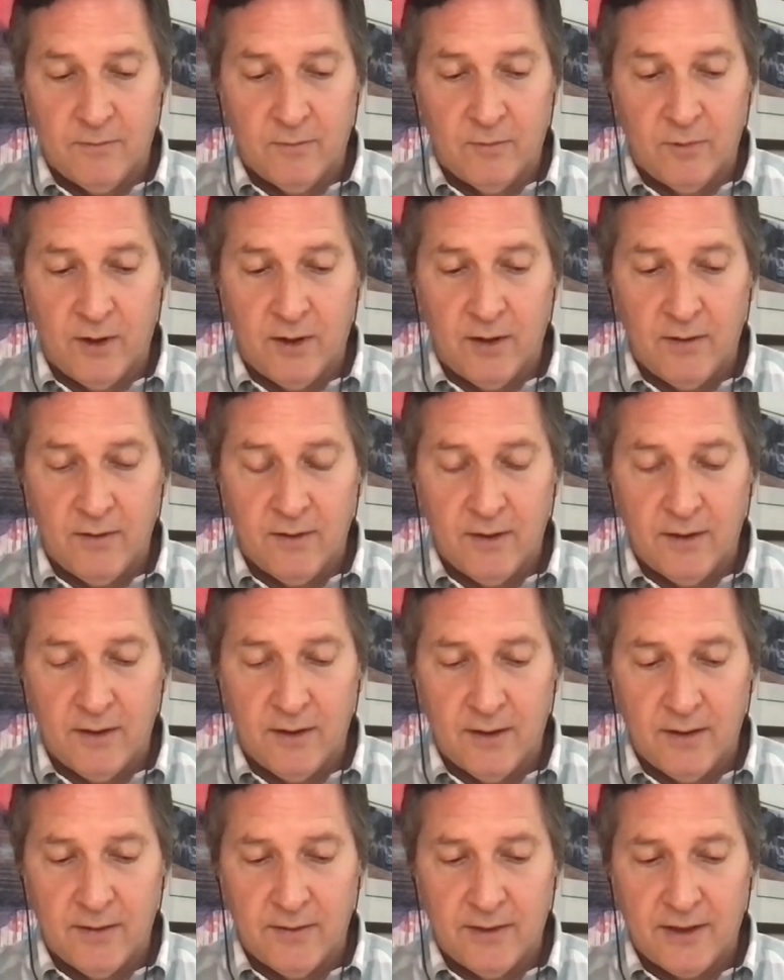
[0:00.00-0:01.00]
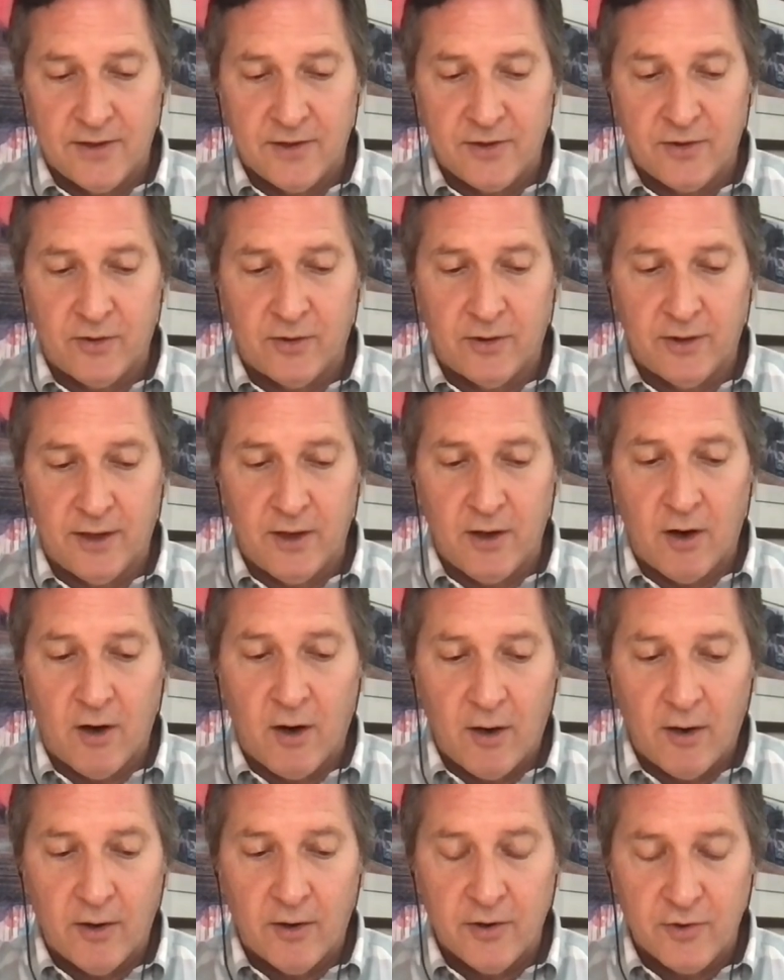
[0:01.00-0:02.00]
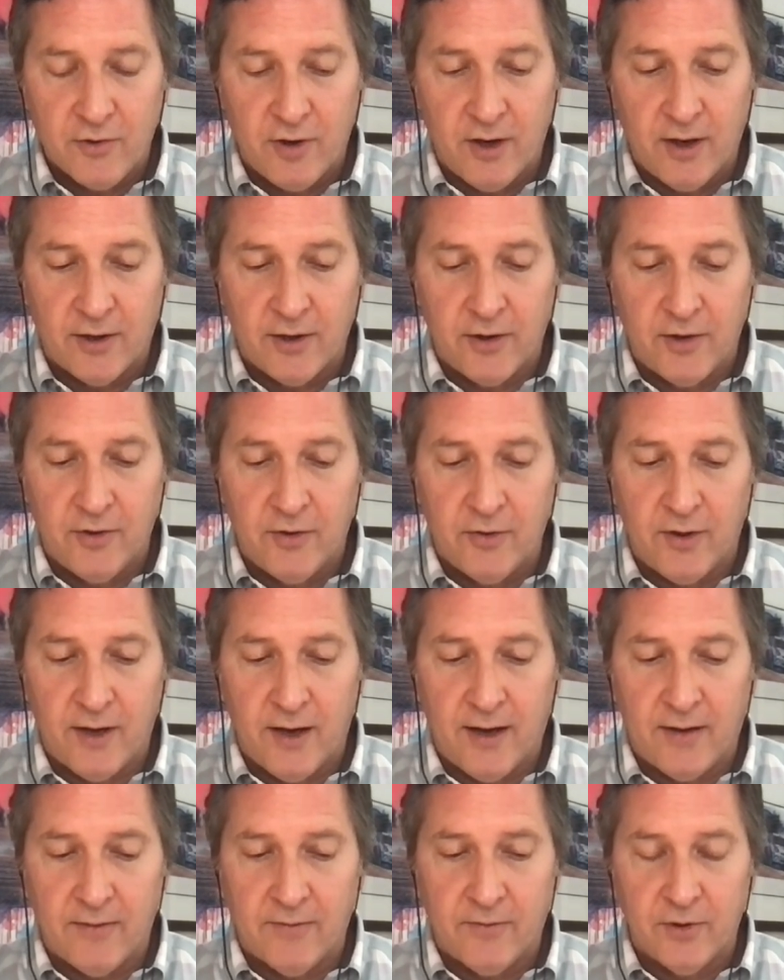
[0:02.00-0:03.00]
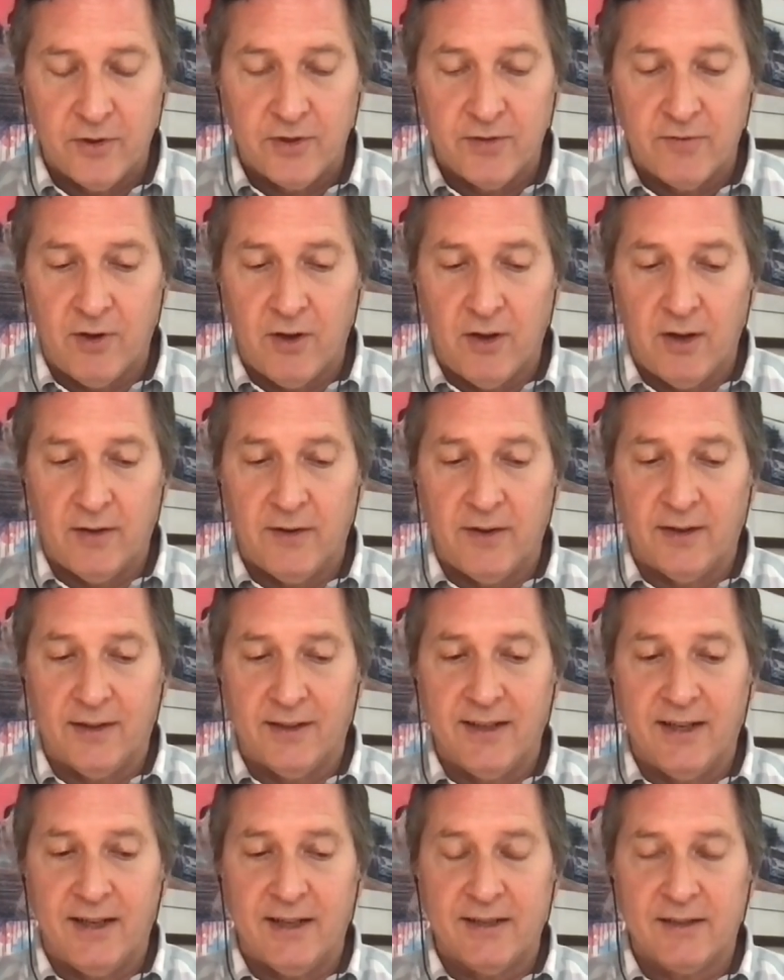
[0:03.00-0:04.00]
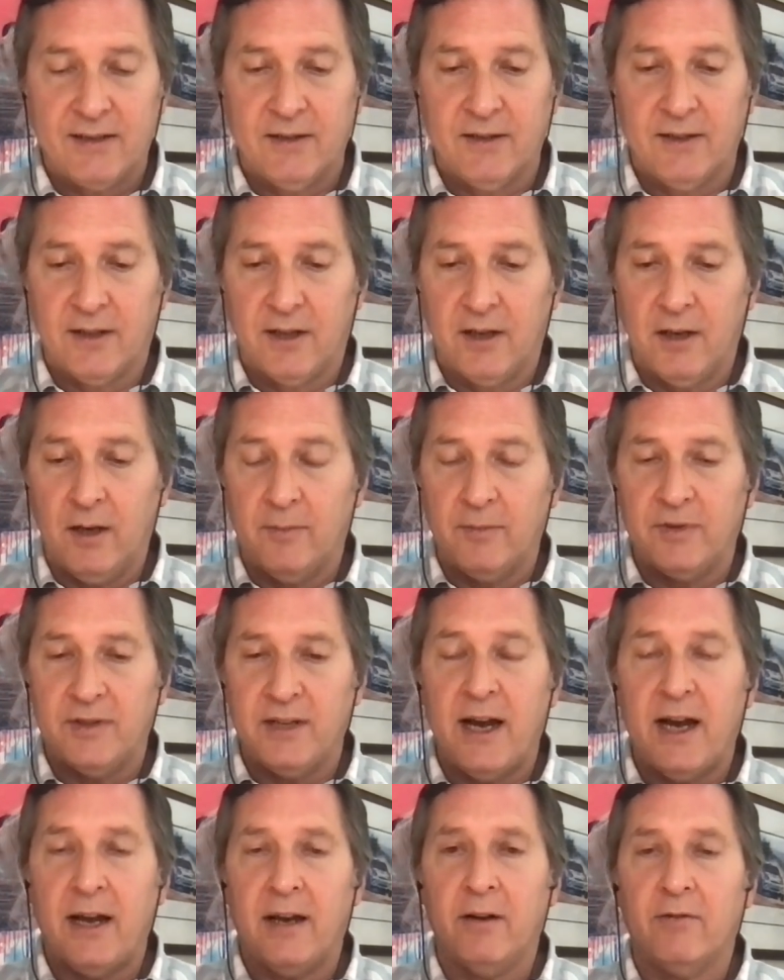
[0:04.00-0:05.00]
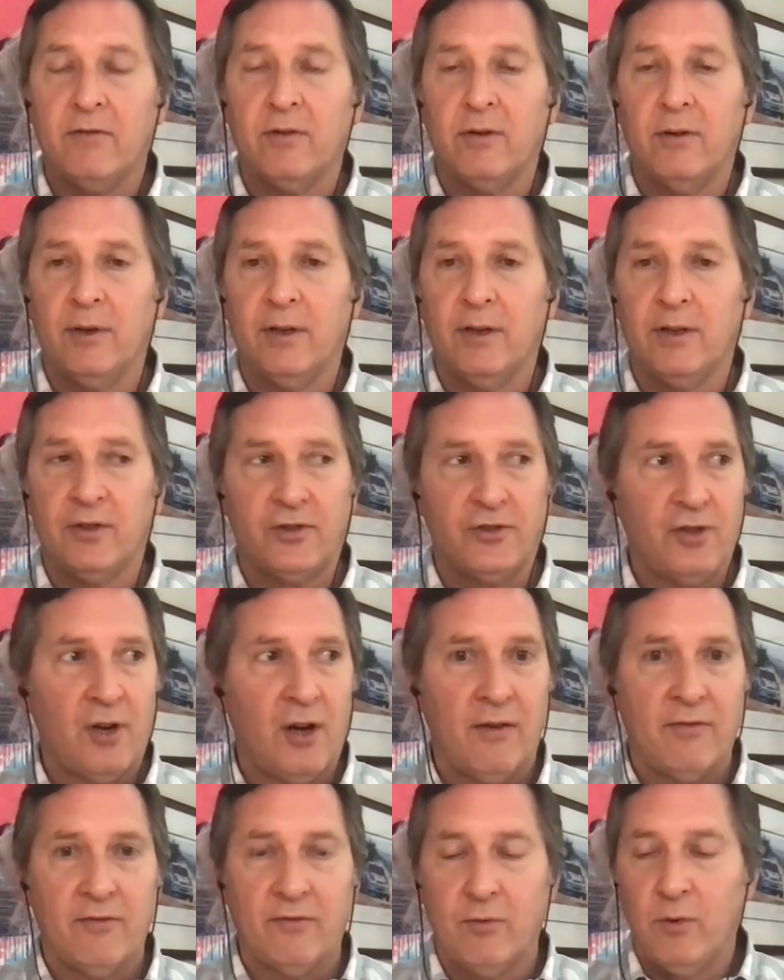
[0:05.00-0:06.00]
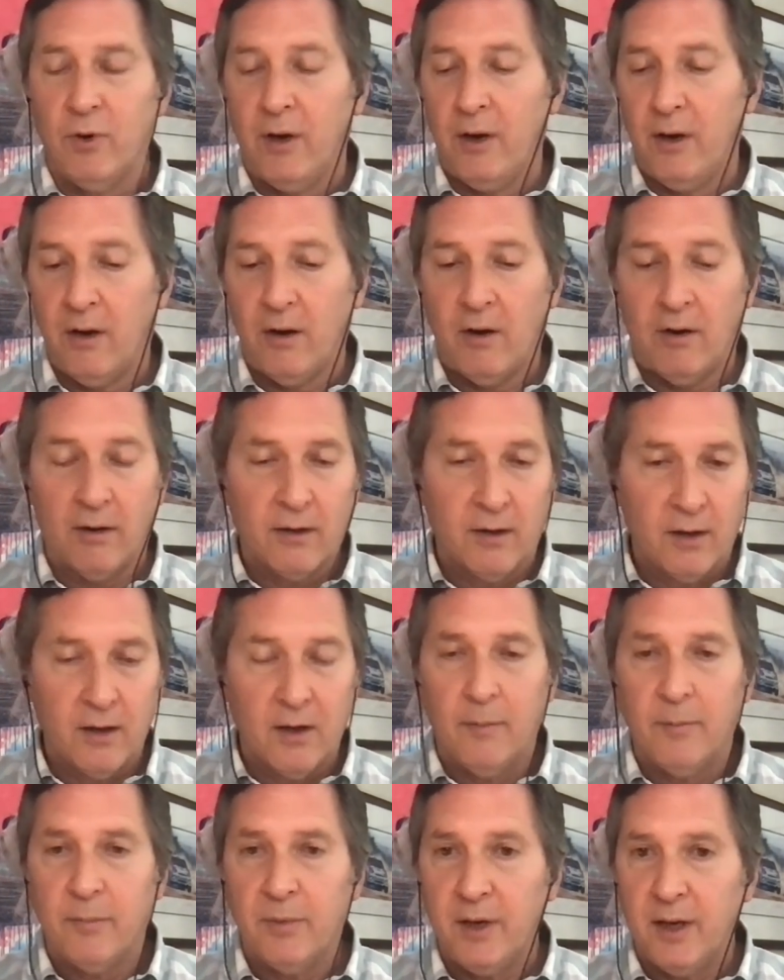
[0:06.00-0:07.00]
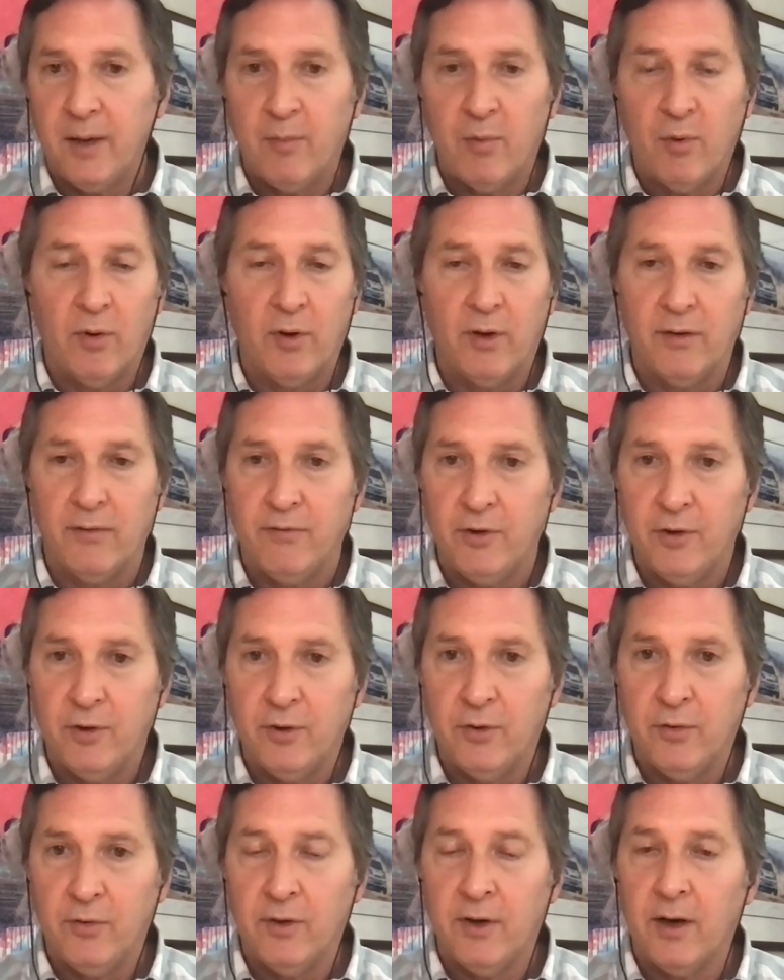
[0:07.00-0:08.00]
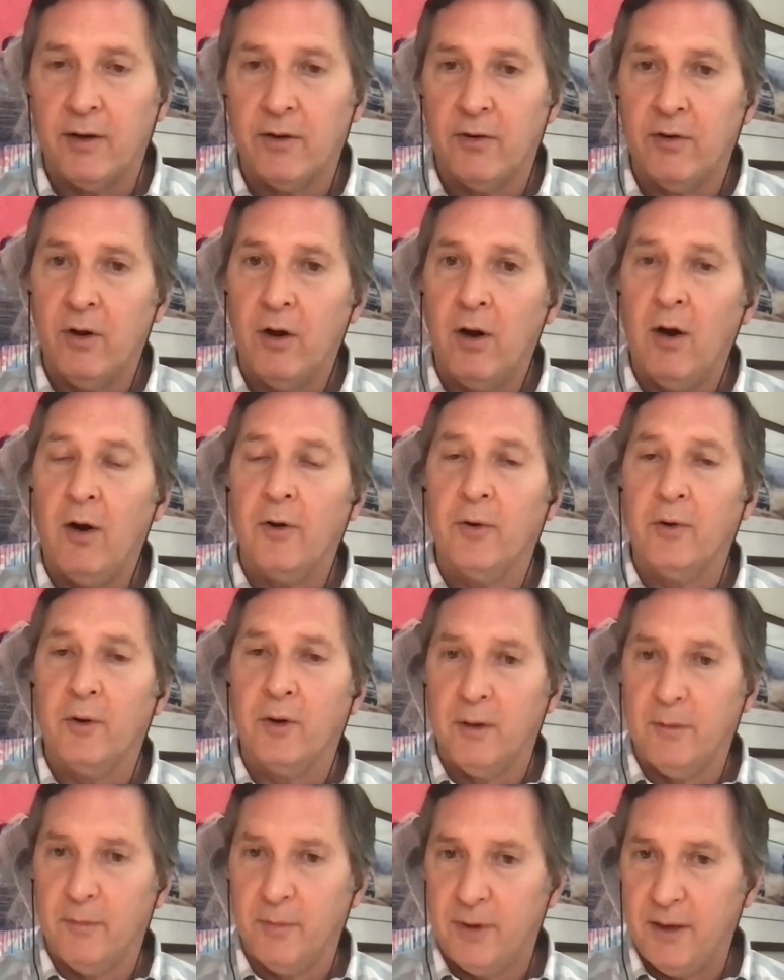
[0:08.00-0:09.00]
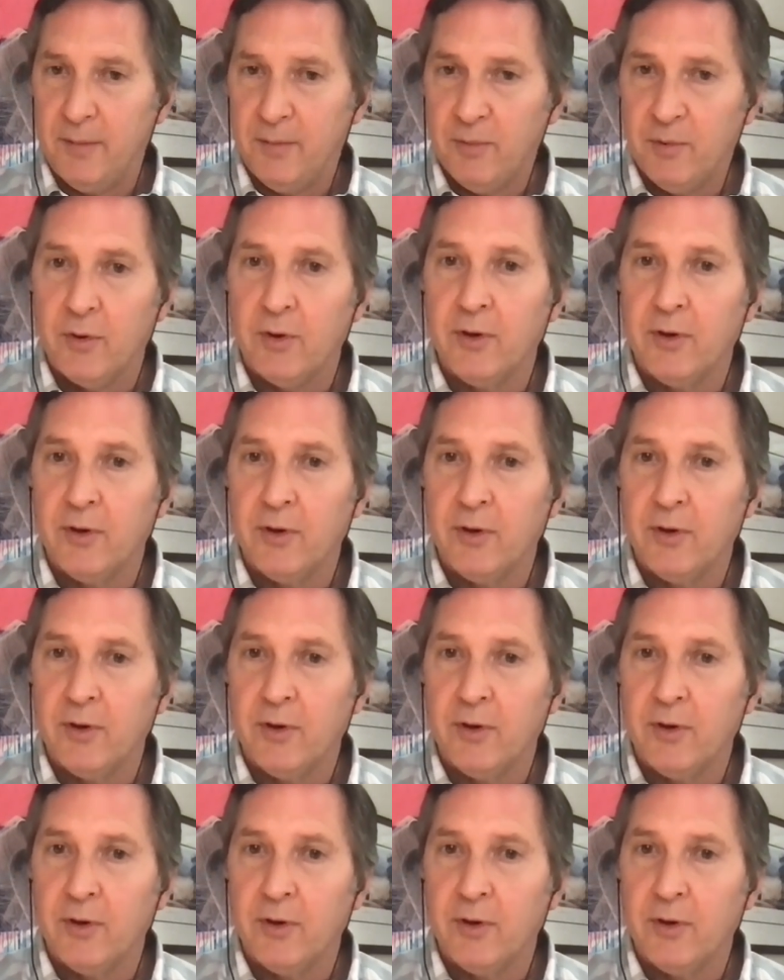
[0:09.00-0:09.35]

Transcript: Well, uh, they certainly are trying to do that. First of all, I think Tesla comes at it from a software company point of view, not an auto company,